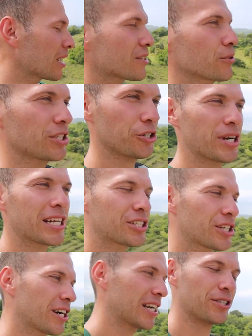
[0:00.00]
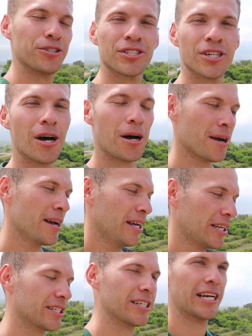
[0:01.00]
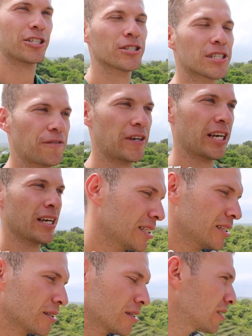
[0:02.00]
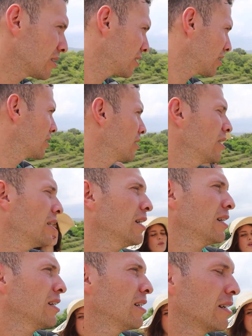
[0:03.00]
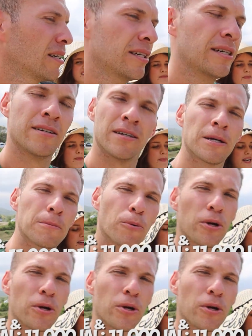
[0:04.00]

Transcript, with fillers: As soon as you enter, as you saw, there's an entrance fee. 5,000 a person, 1,000 per park.